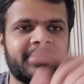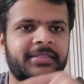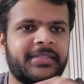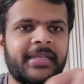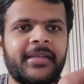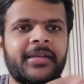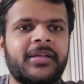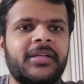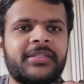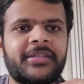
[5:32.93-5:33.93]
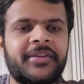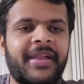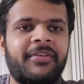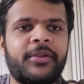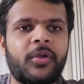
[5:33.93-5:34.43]
the
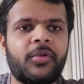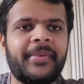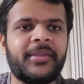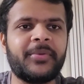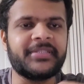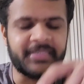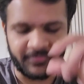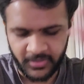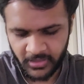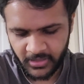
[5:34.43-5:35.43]
travel document you receive.